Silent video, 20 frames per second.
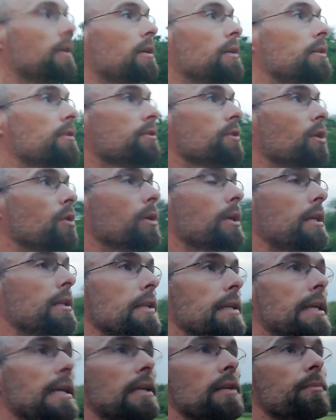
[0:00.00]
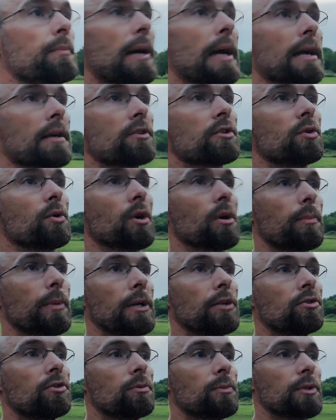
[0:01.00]
So getting heat back to our
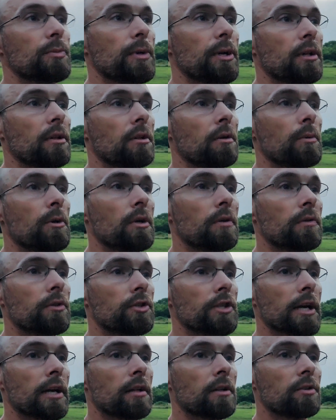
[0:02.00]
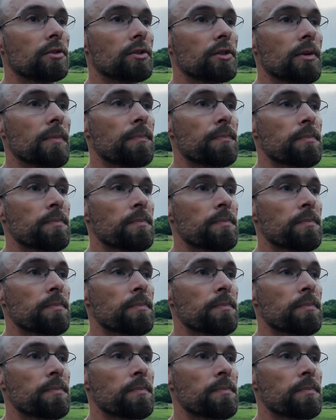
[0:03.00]
bedroom has been a little bit of a challenge.